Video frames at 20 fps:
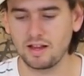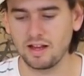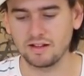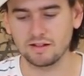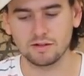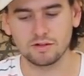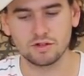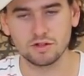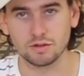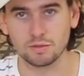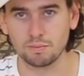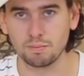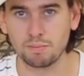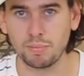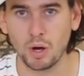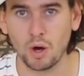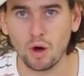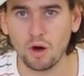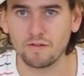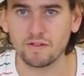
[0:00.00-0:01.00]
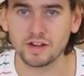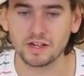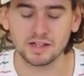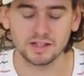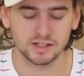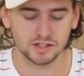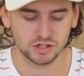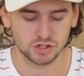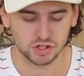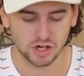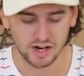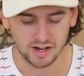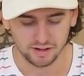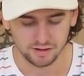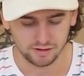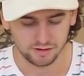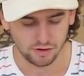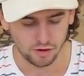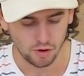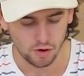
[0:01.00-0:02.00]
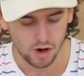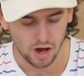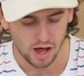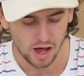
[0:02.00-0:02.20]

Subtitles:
That's just perfectly straight. So,